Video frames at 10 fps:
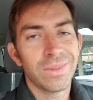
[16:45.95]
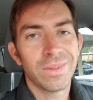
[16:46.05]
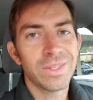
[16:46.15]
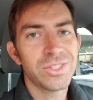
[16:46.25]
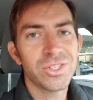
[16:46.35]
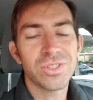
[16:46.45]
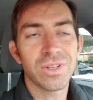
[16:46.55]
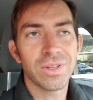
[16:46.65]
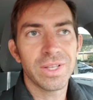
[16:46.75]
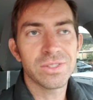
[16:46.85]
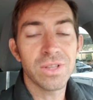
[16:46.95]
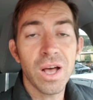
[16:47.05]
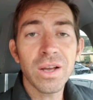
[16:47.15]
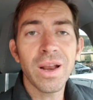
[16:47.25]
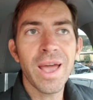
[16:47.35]
It's
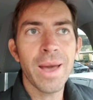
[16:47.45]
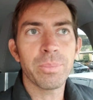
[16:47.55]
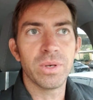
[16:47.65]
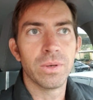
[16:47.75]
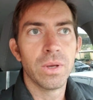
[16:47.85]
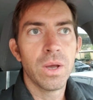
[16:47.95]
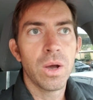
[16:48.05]
not going to happen.